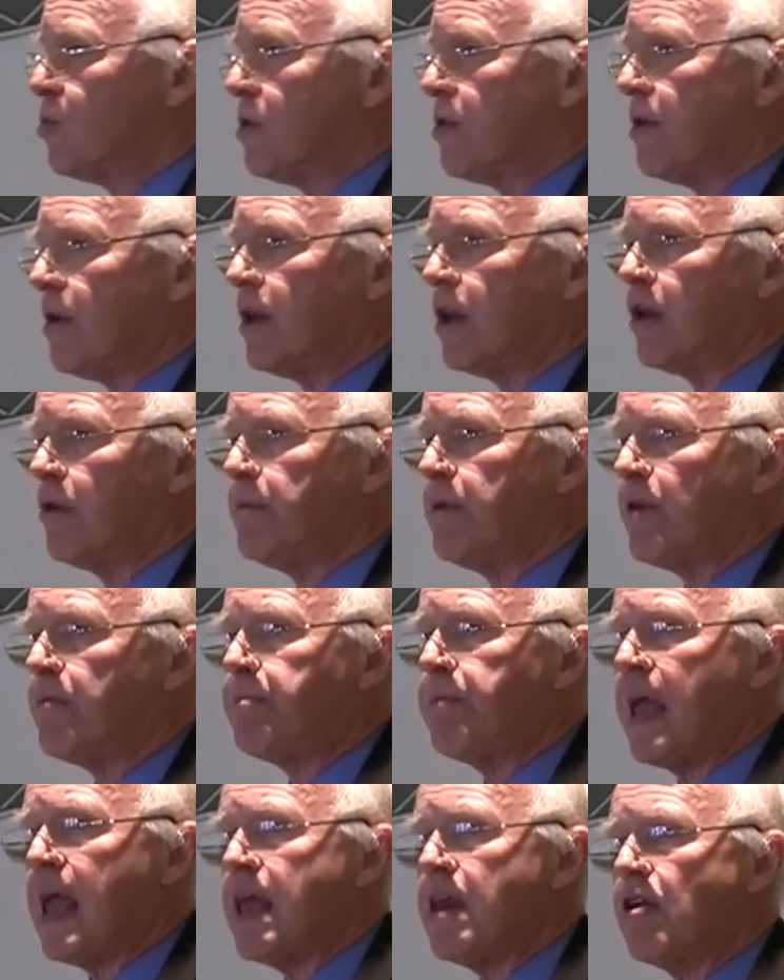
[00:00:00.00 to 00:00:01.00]
with a little bit
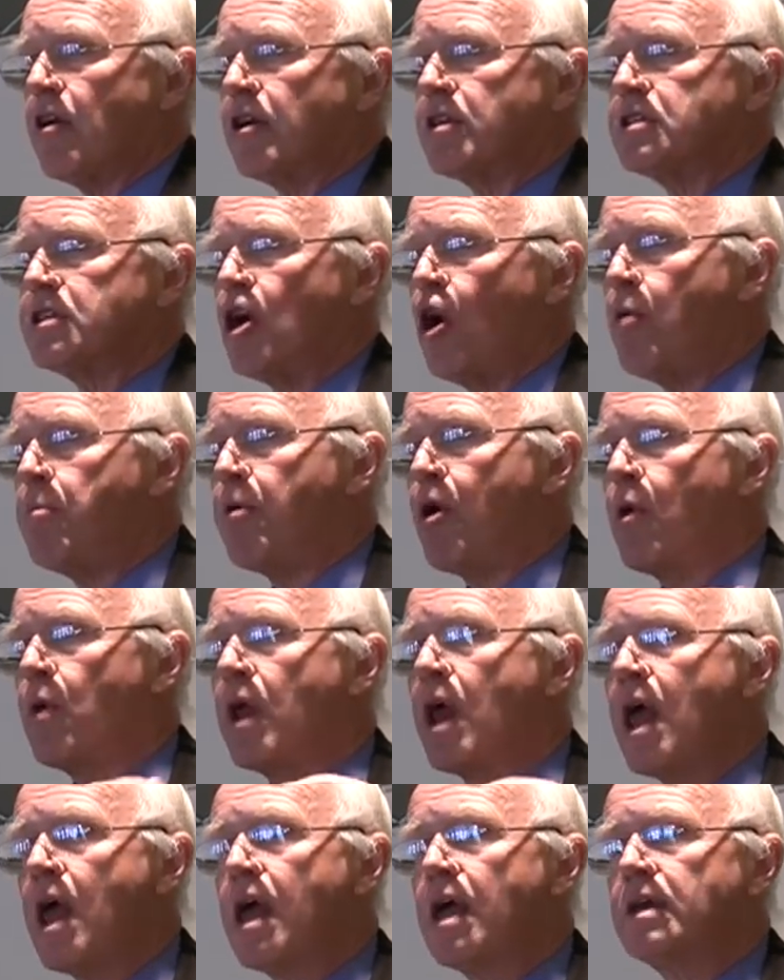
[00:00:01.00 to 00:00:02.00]
of pain on his
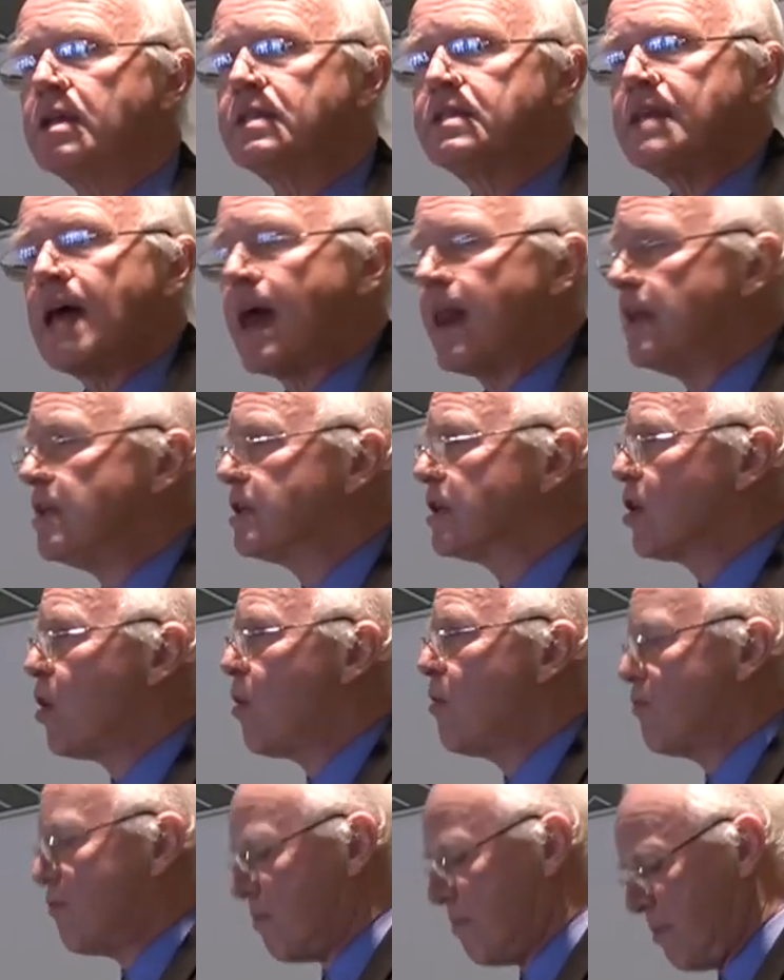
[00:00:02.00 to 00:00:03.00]
elbow and decided to
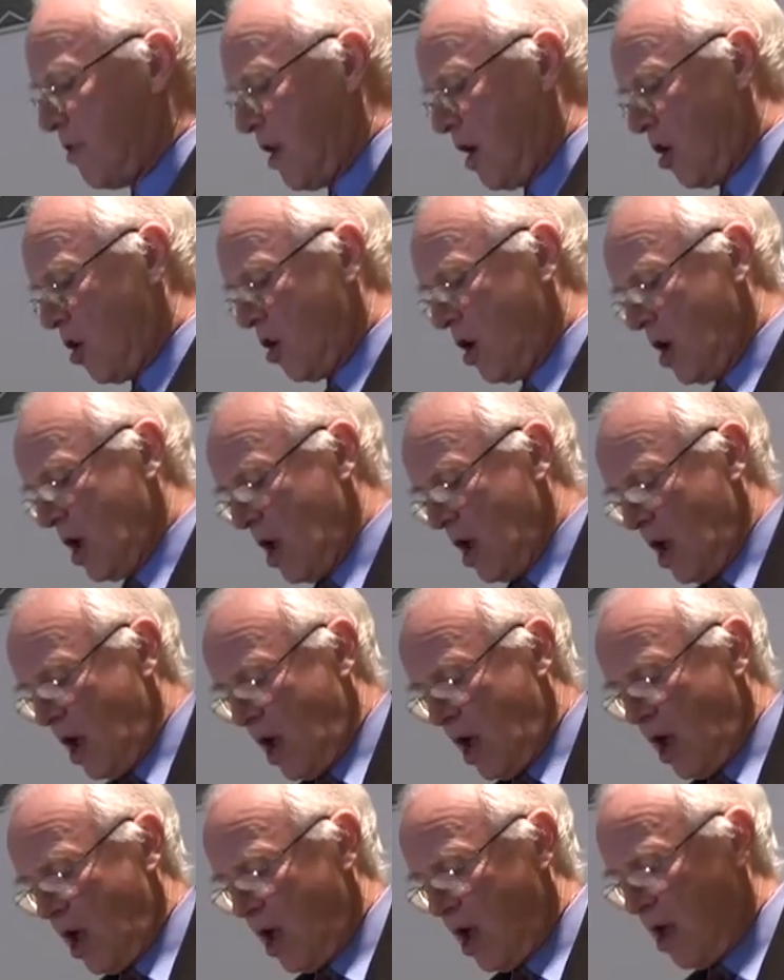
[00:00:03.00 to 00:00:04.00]
go from there.
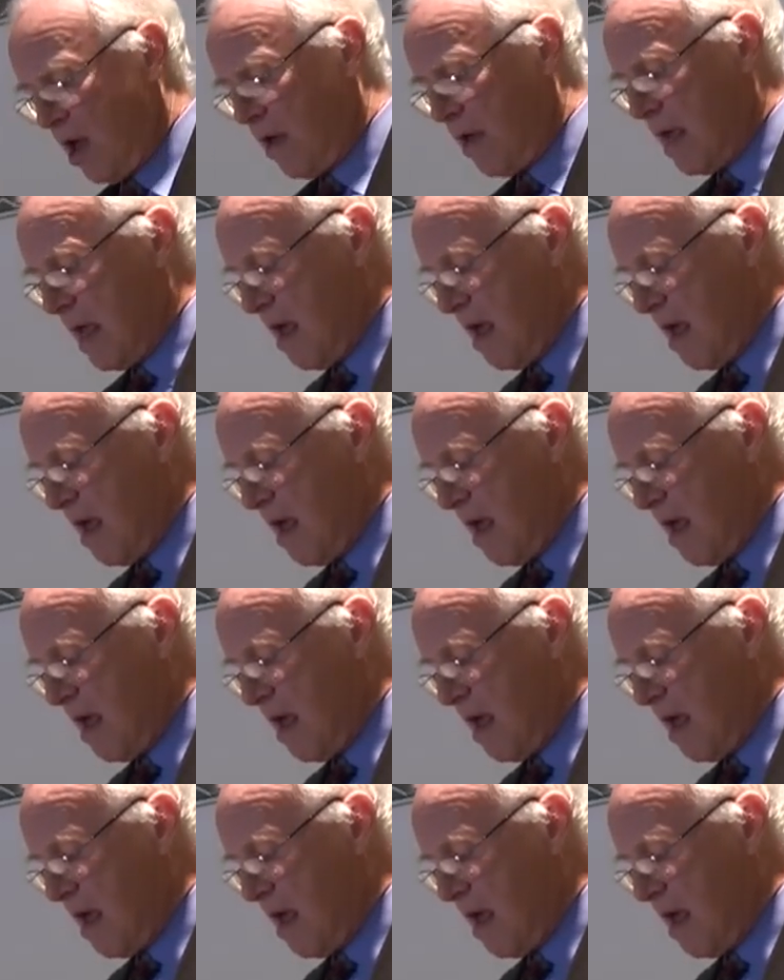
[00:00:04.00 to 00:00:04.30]
Uh,